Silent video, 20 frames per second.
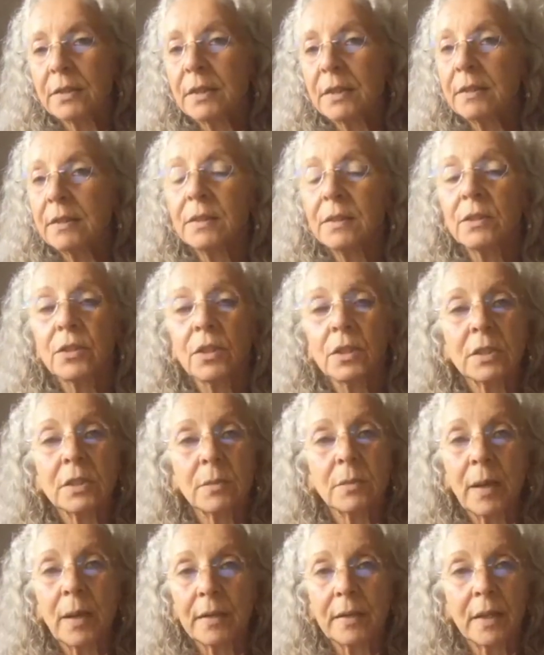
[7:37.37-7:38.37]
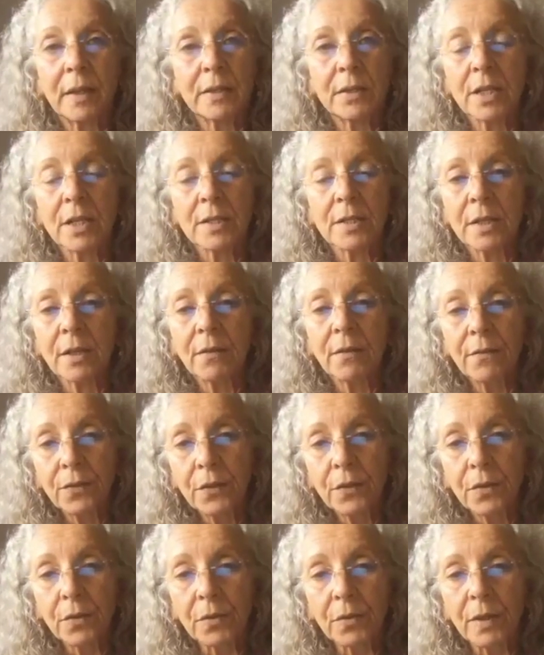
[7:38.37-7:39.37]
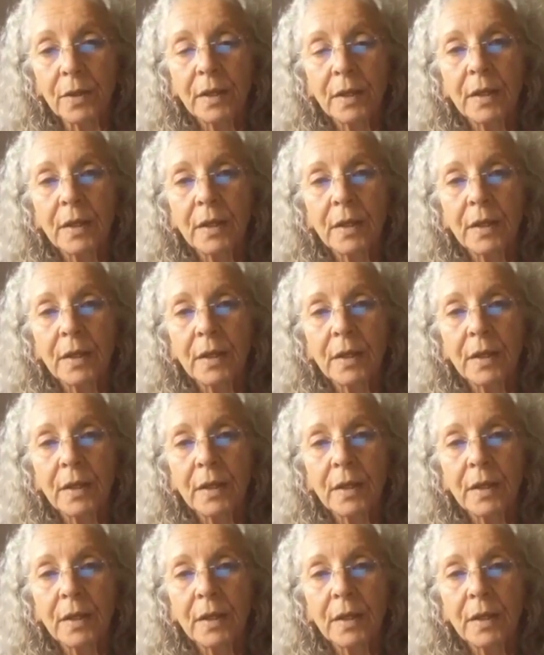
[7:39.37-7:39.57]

isn't just about digesting food.